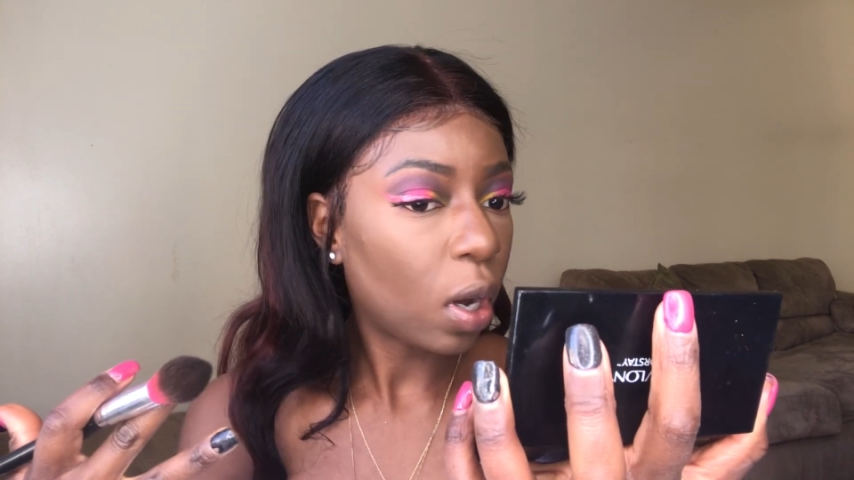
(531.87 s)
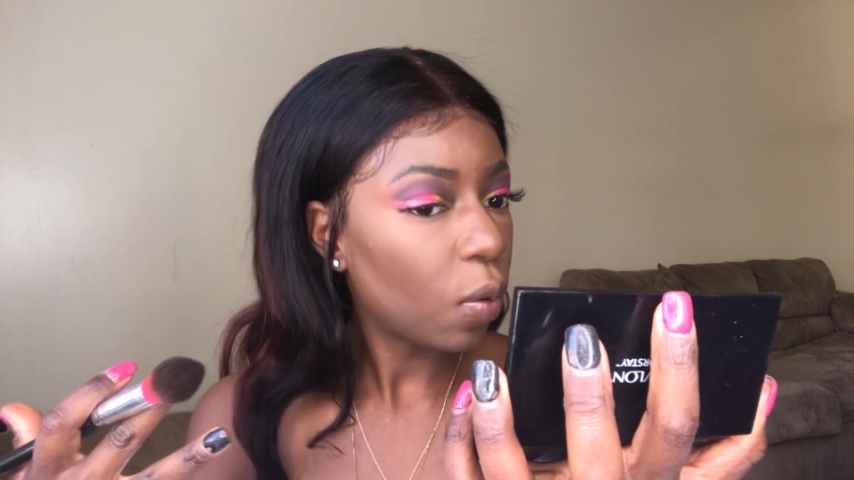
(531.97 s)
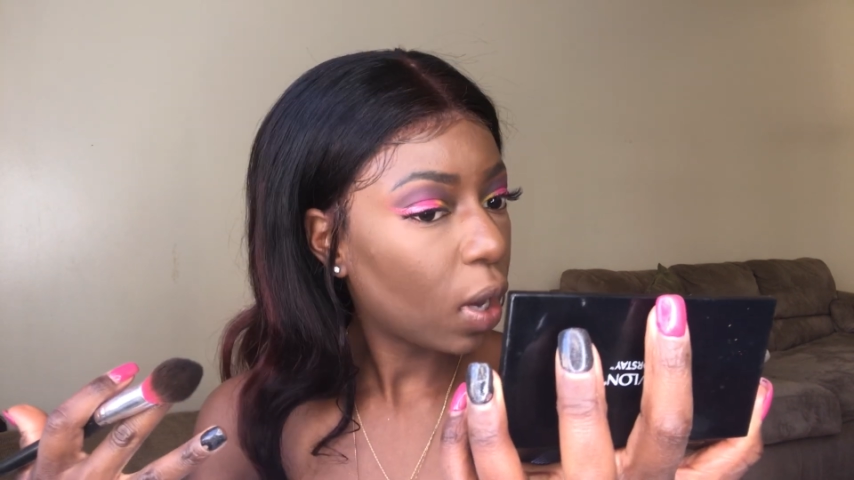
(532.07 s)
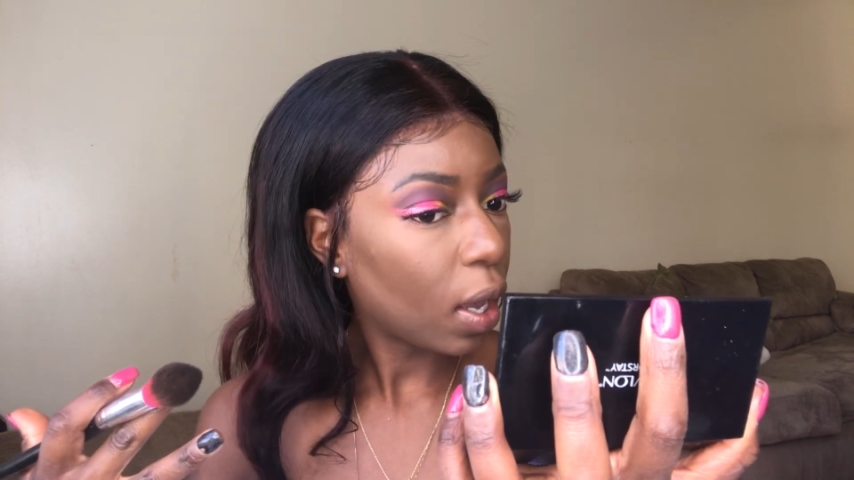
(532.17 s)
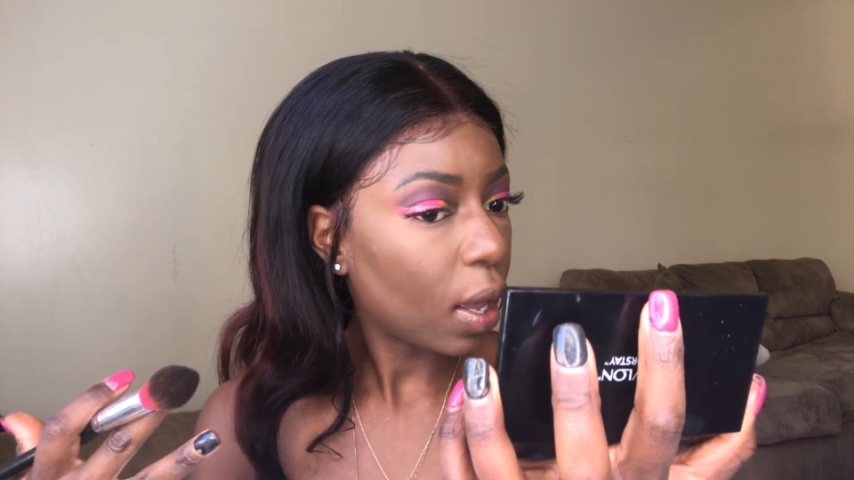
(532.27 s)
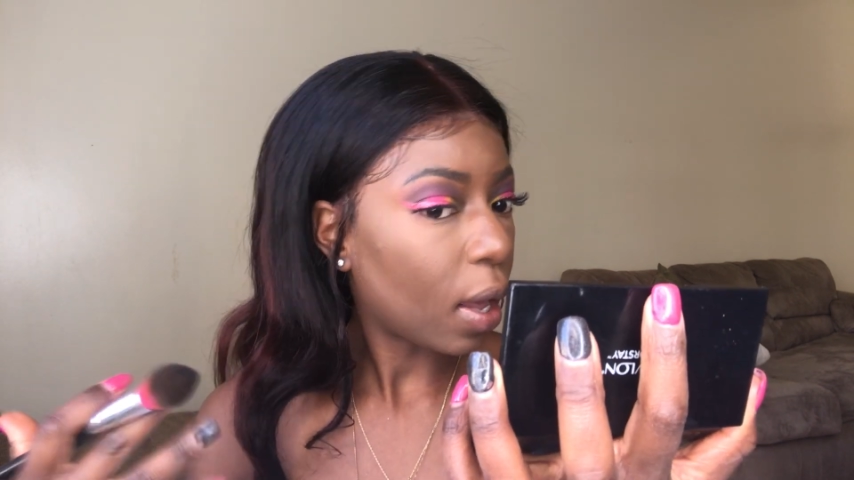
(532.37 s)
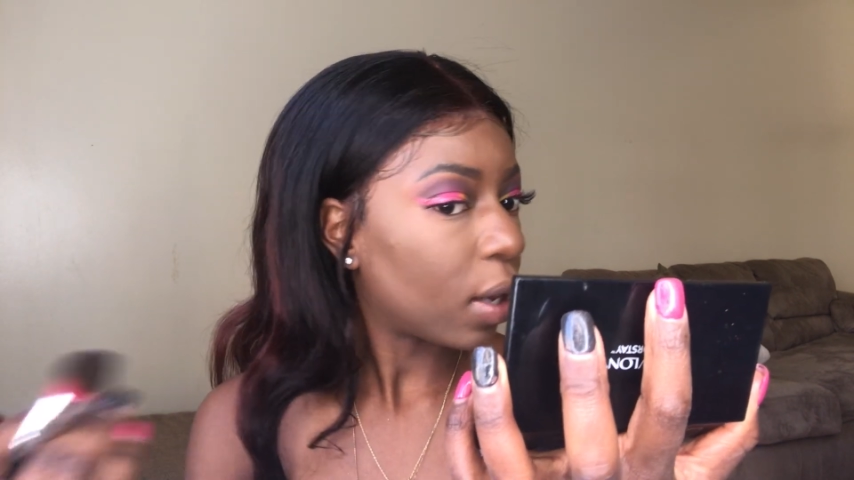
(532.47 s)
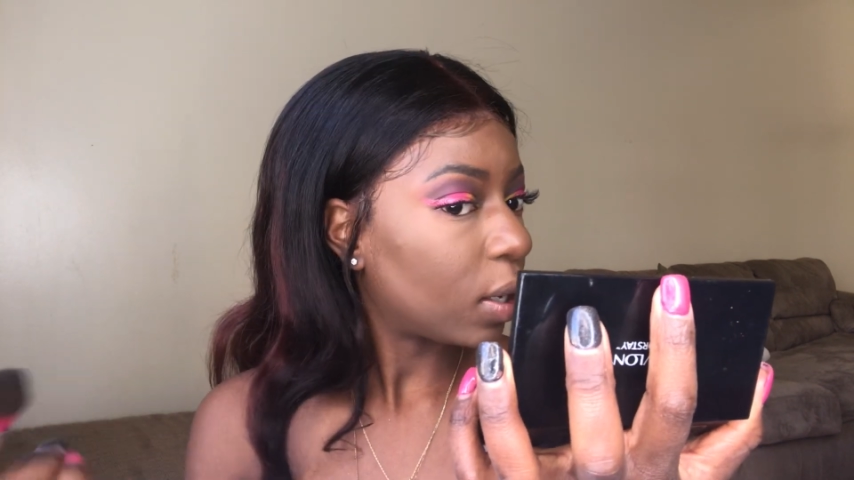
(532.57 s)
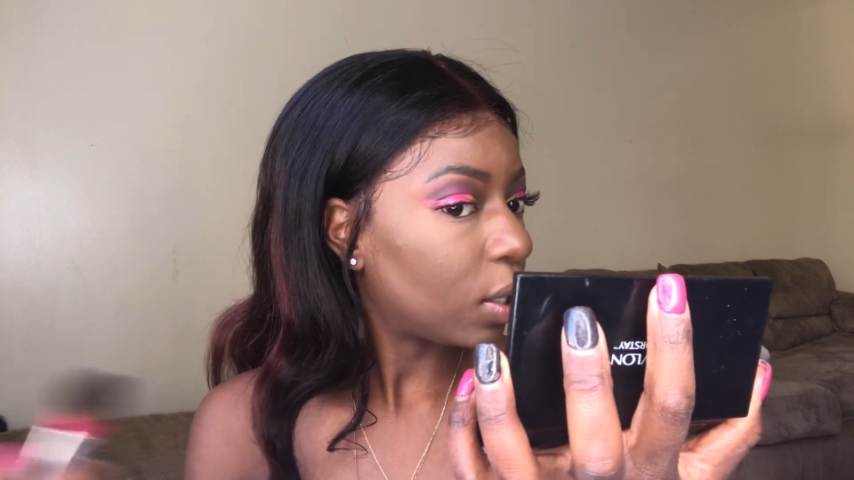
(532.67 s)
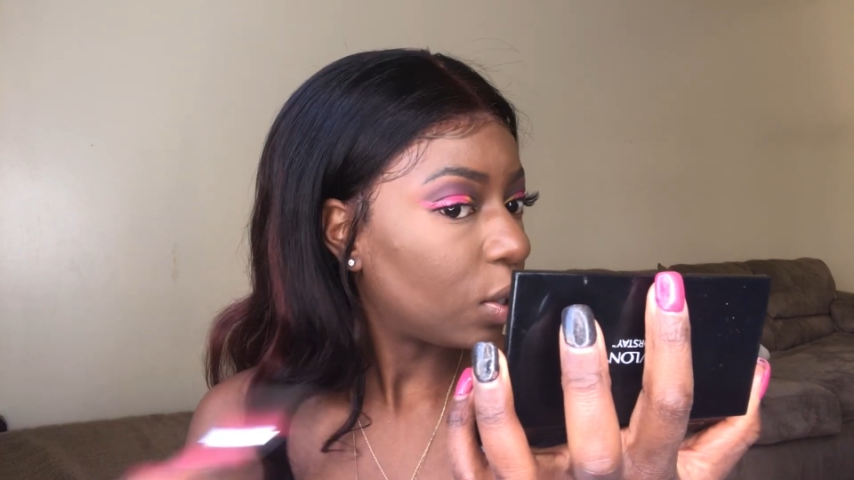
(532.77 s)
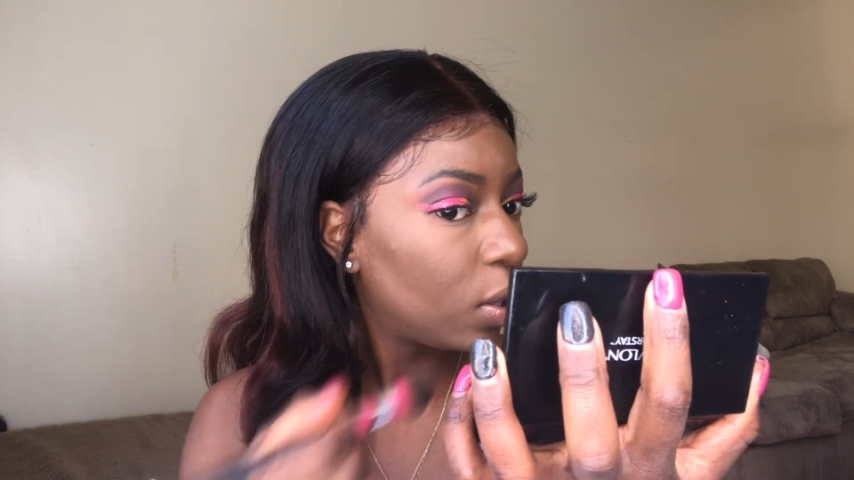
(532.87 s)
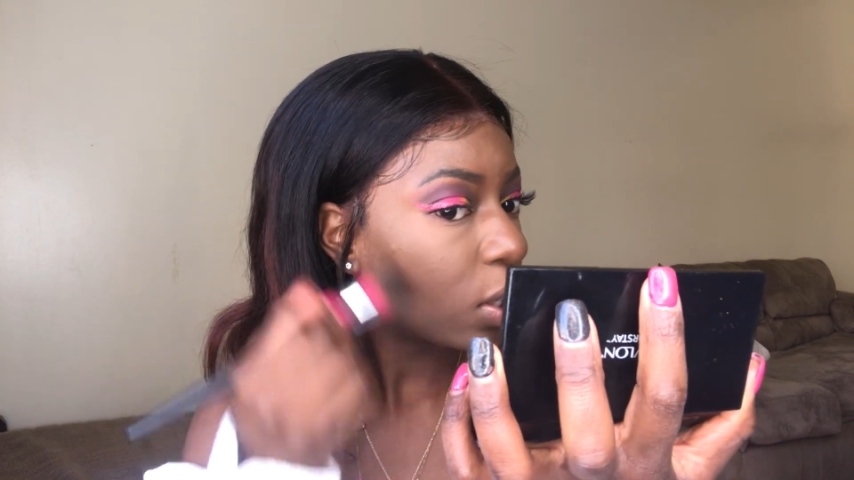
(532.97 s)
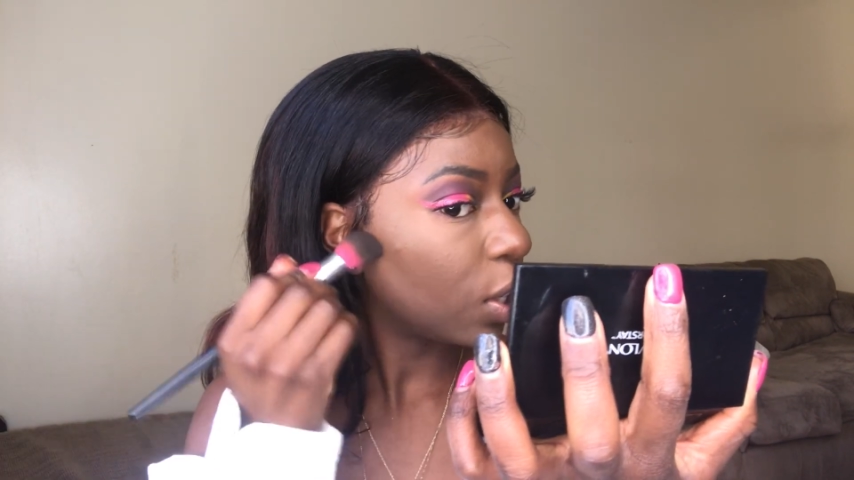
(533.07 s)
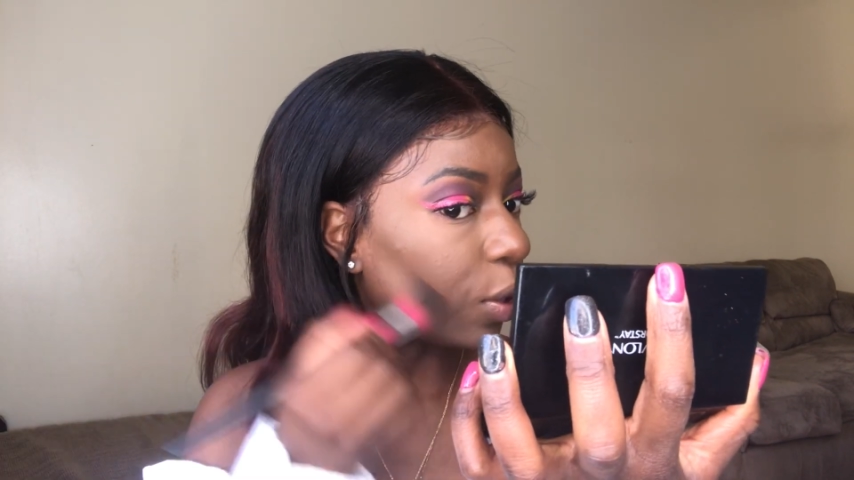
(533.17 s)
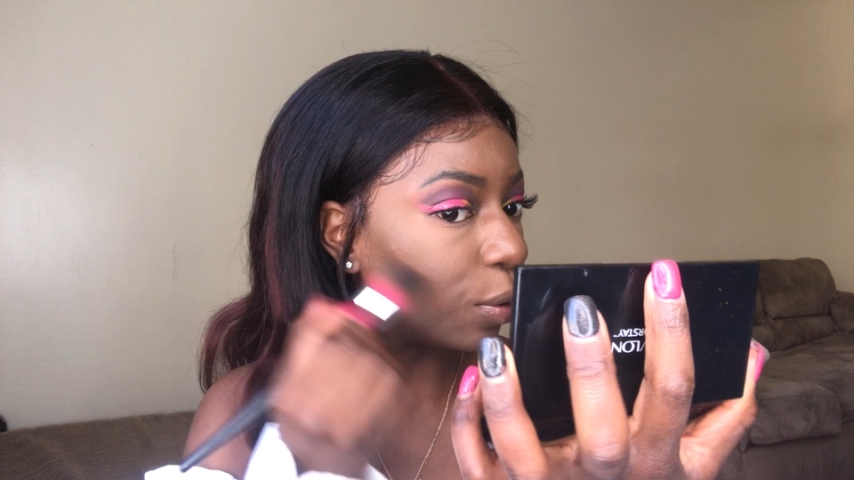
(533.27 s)
Okay, honey, you
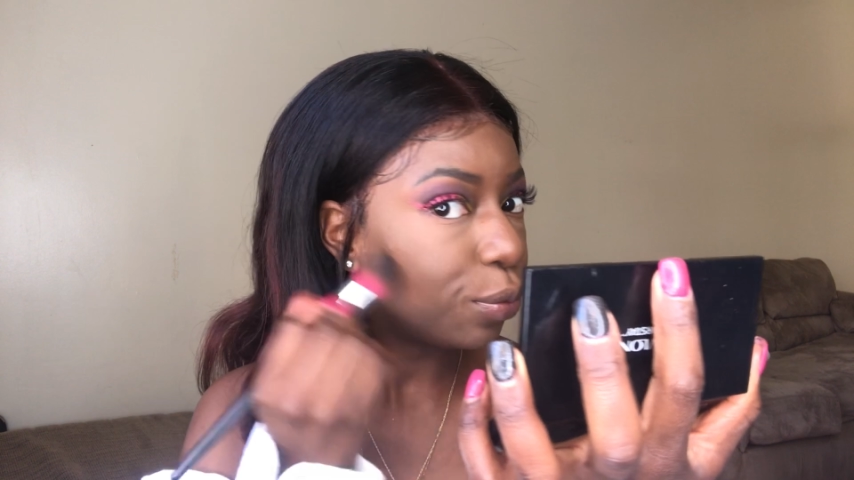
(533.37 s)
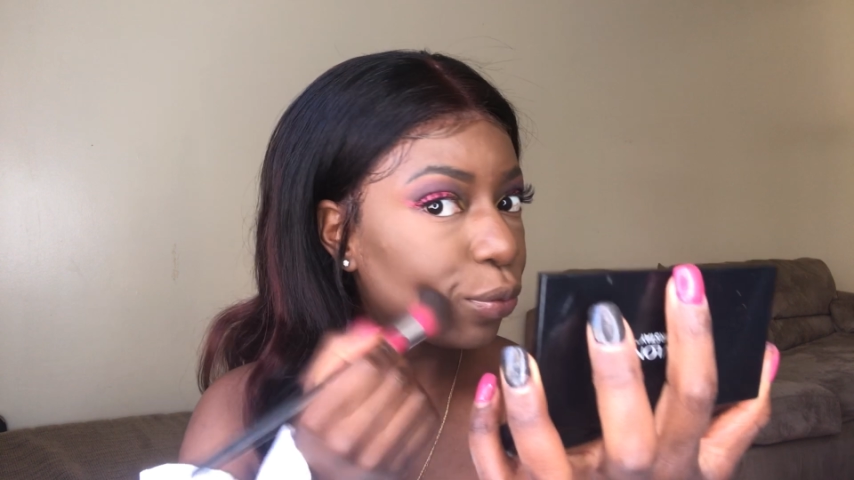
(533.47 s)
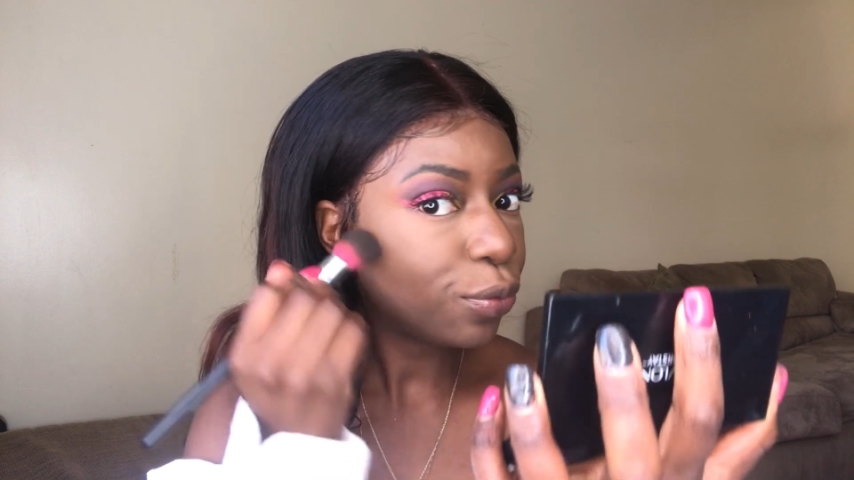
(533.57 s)
look cute.